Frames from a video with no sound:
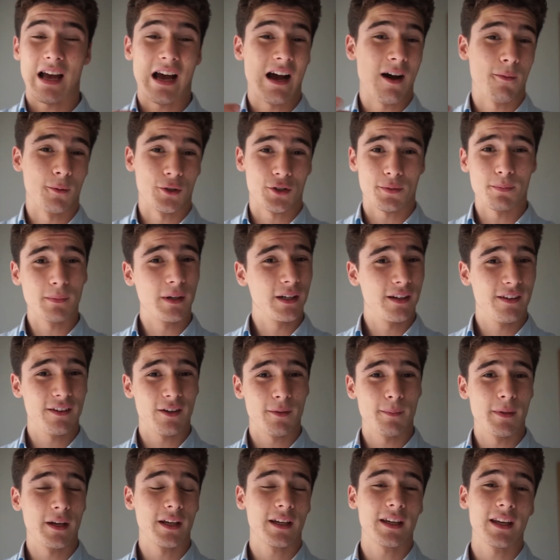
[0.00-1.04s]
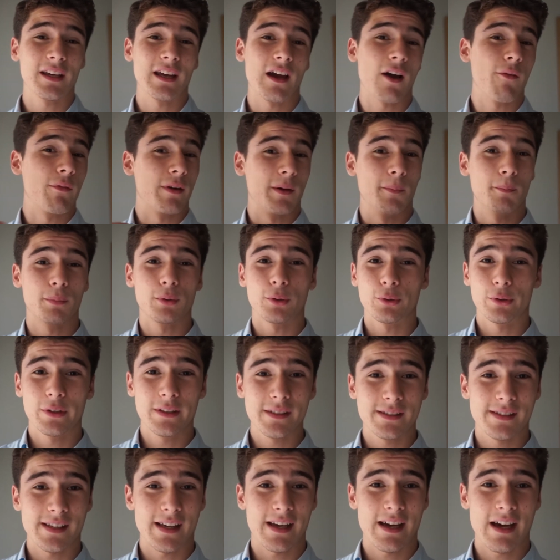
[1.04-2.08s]
how much money they're making, how many
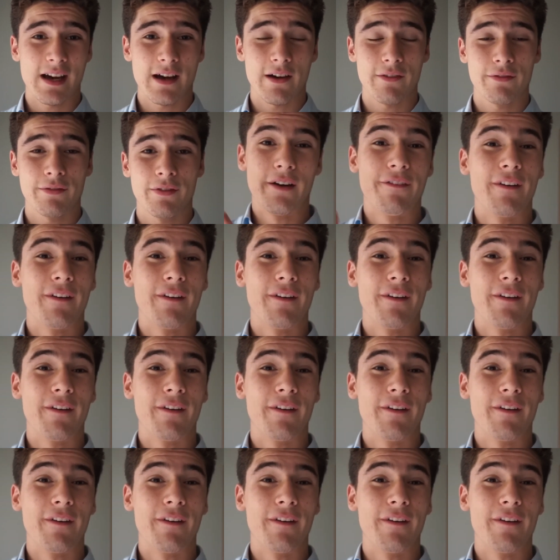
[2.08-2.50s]
employees they have.